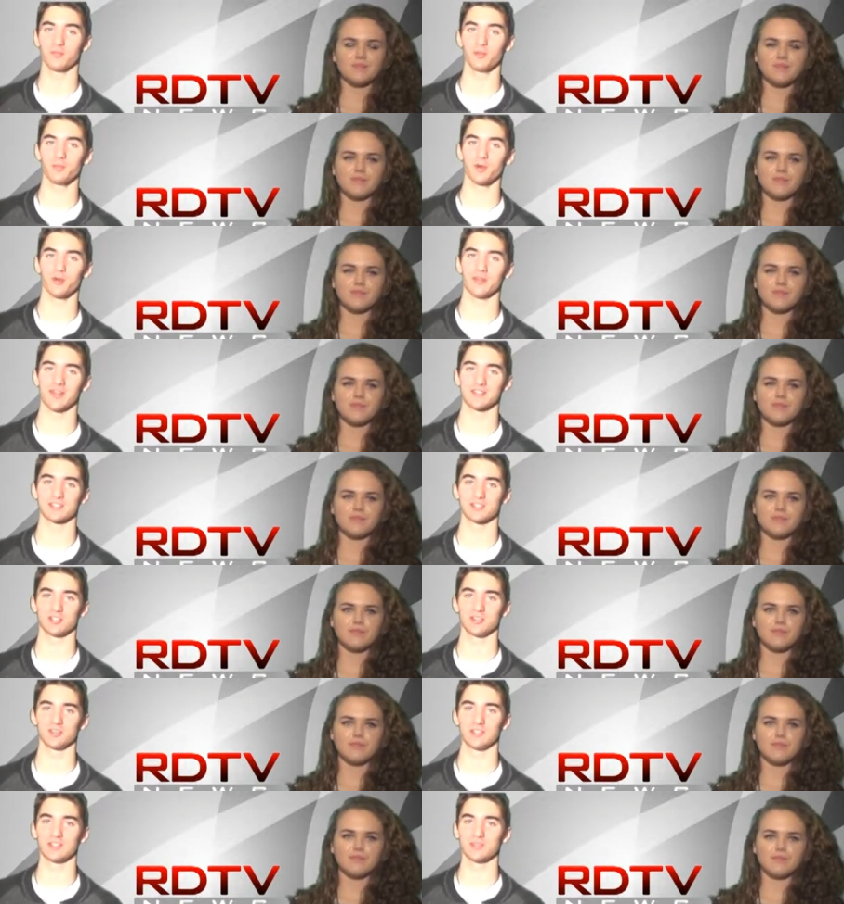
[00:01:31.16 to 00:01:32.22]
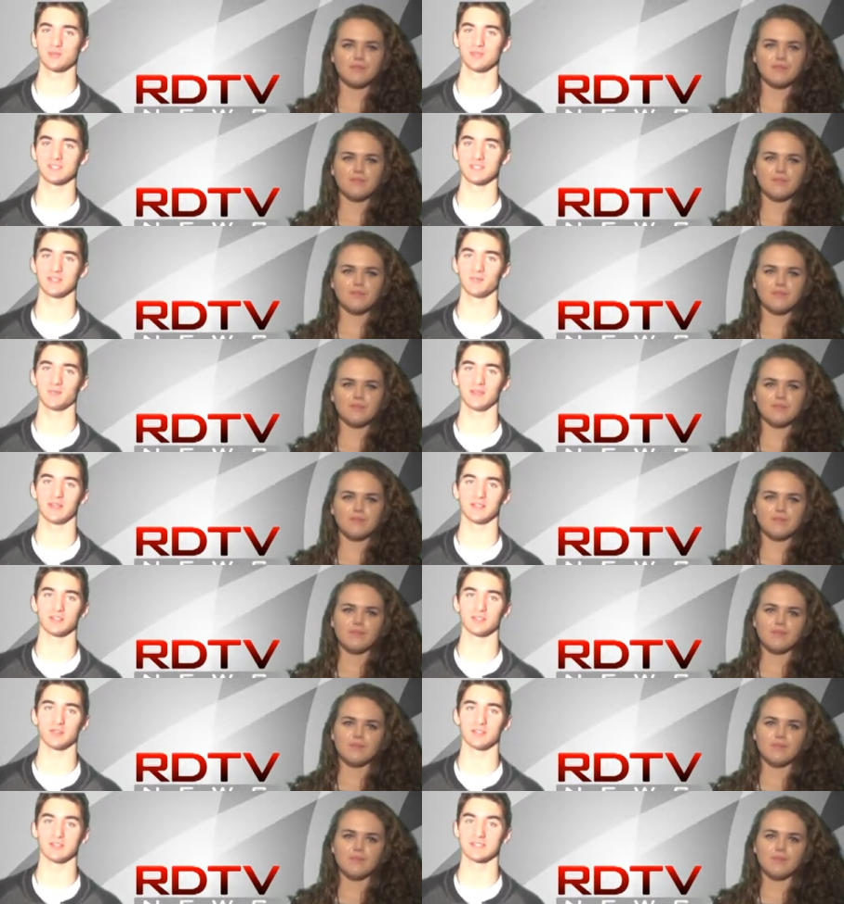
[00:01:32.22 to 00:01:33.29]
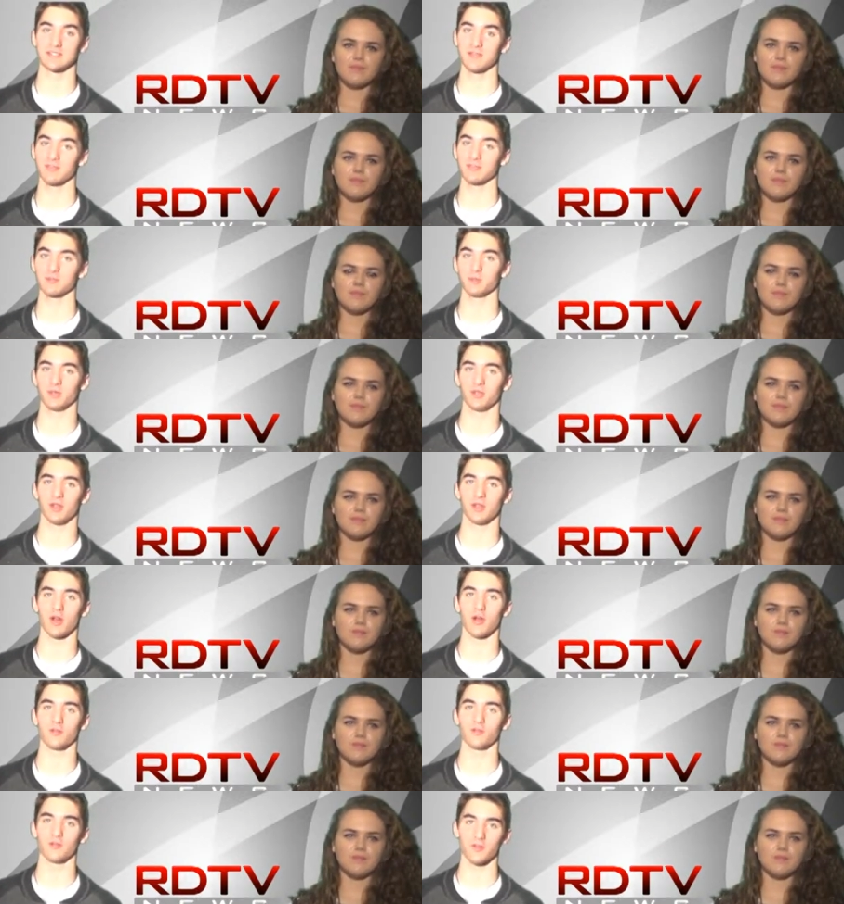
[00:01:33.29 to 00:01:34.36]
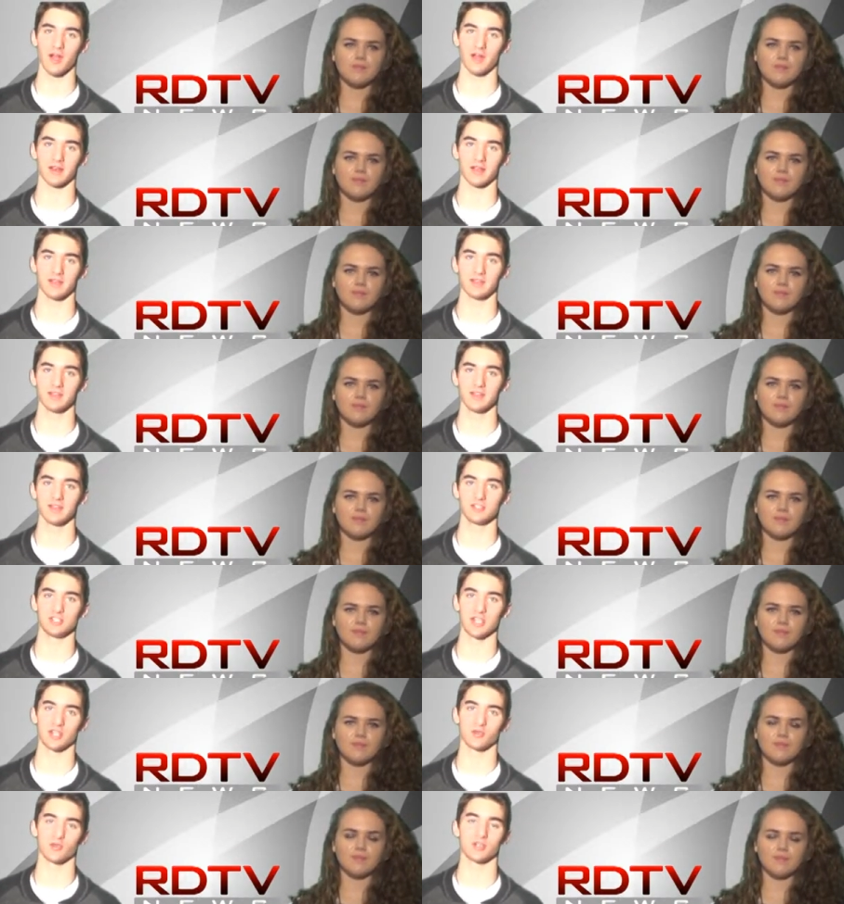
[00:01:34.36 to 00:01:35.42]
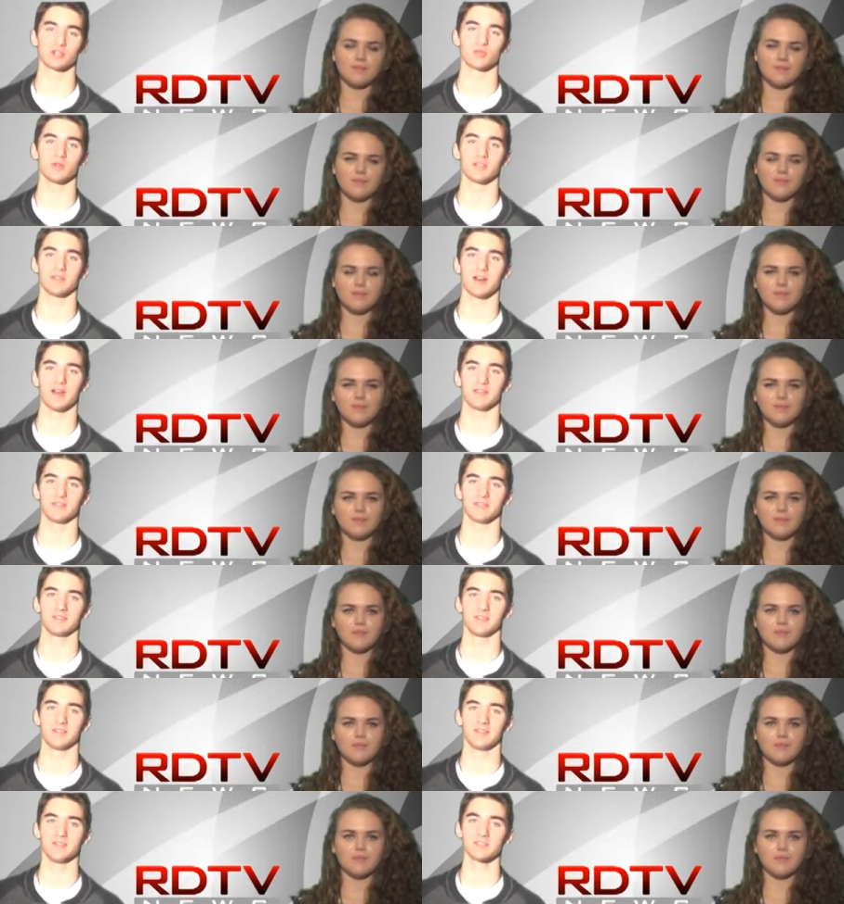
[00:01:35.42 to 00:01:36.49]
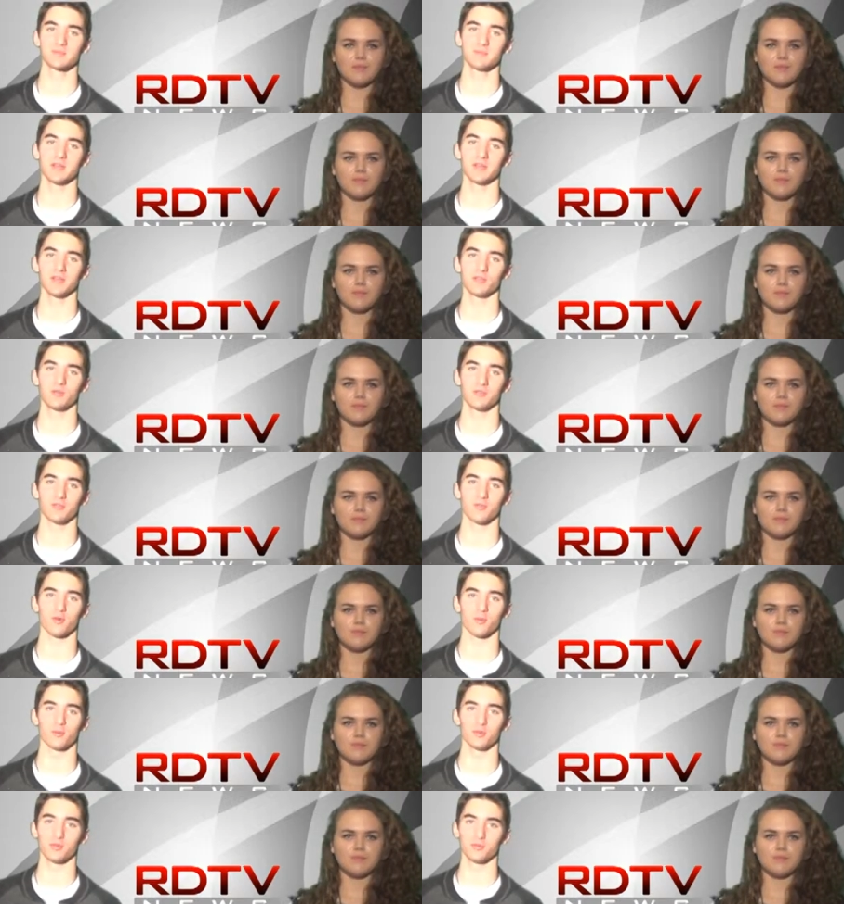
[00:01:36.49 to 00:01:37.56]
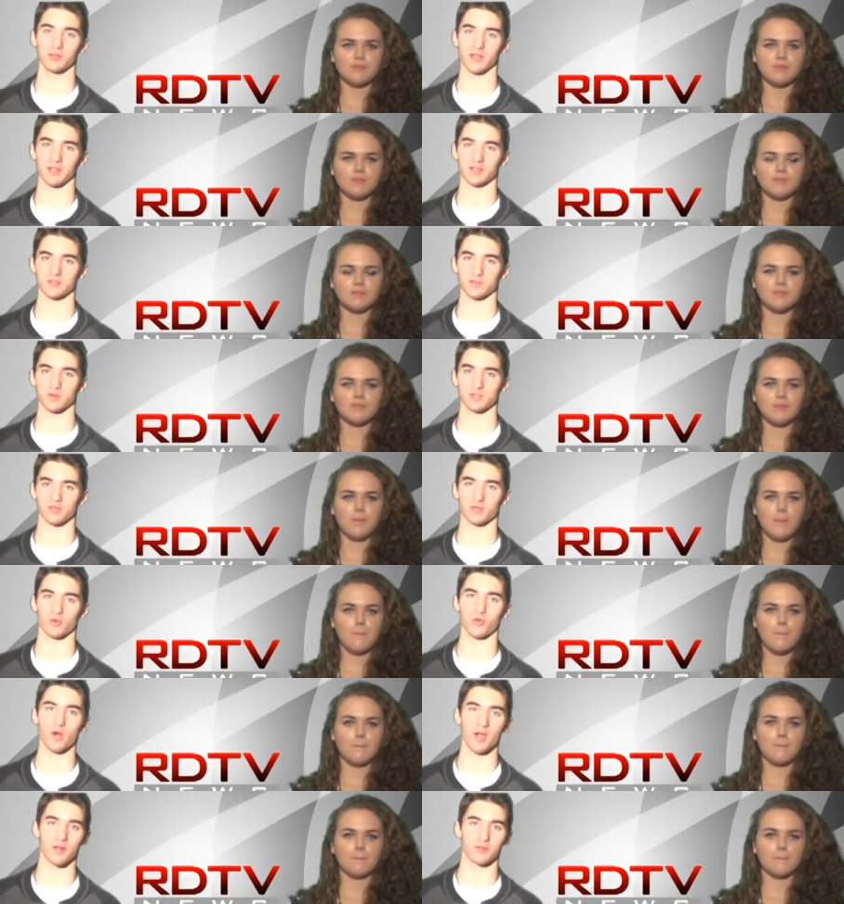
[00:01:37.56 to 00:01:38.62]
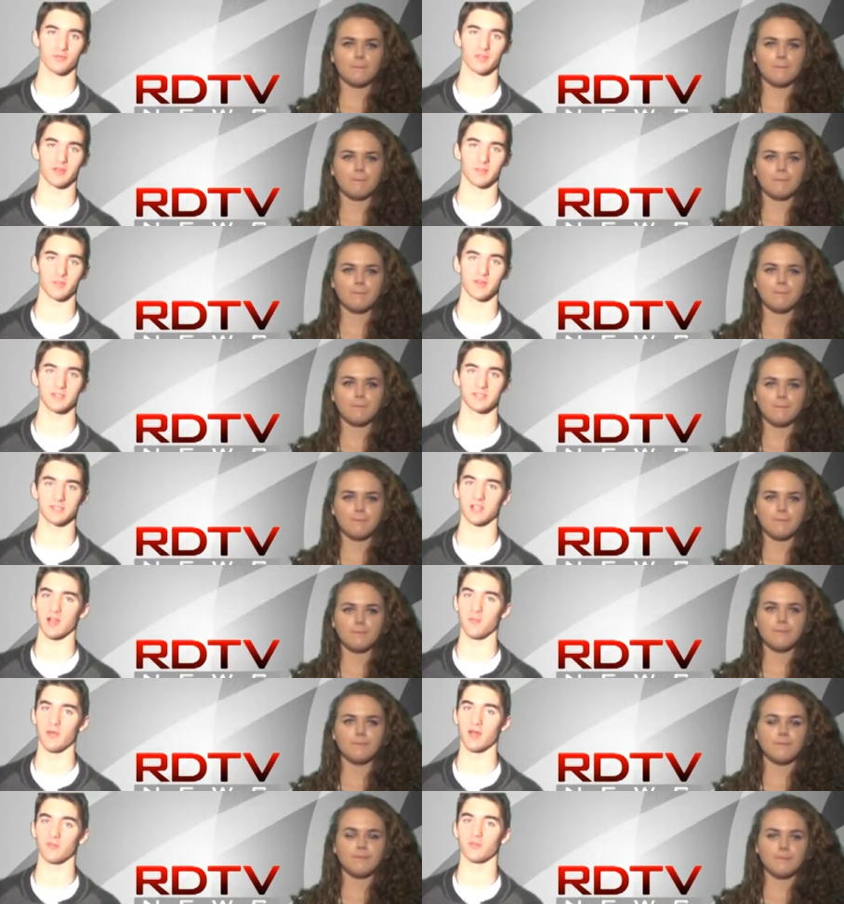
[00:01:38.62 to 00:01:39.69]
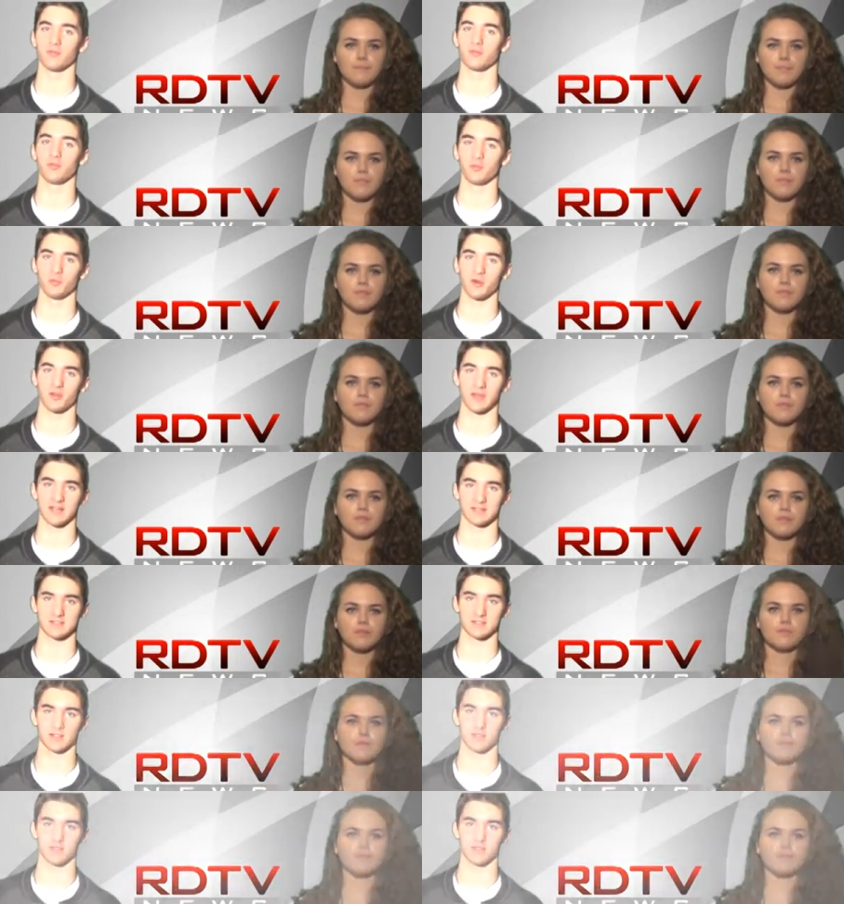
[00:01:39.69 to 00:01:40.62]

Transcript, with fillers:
Speaker 1: football next year need to attend a meeting during 7th period on Friday, January 29th. This meeting will inform new players what is required of them to come out for football next